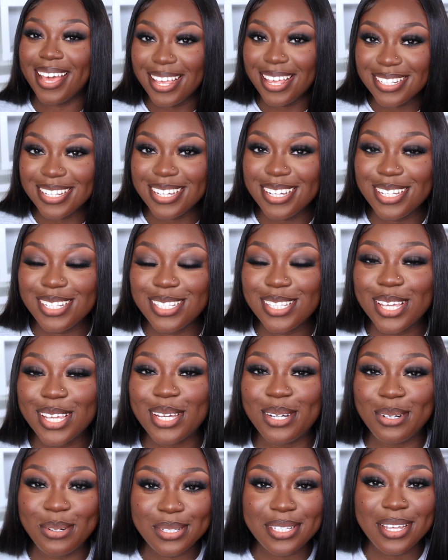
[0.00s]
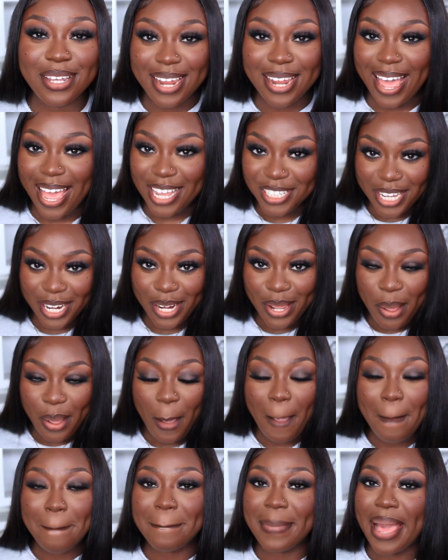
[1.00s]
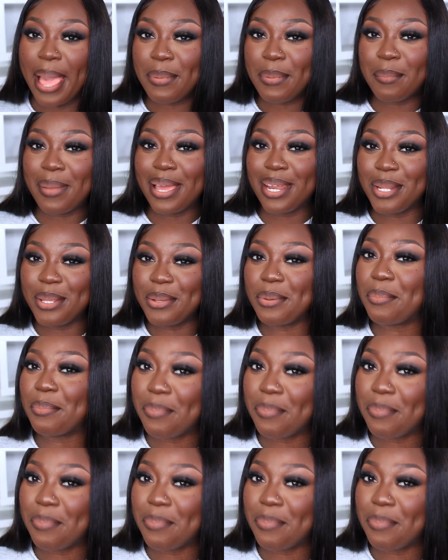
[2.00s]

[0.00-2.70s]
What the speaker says: Kouzins, Colton eyeshadow might be my new